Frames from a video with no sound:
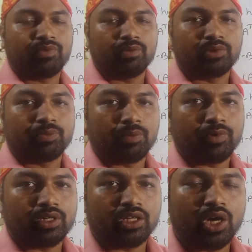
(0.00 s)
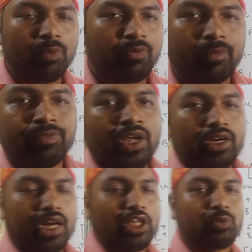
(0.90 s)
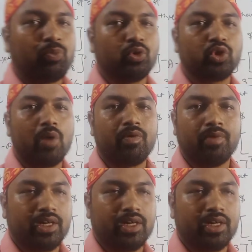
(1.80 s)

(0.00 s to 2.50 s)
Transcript: the fifth property of transpose of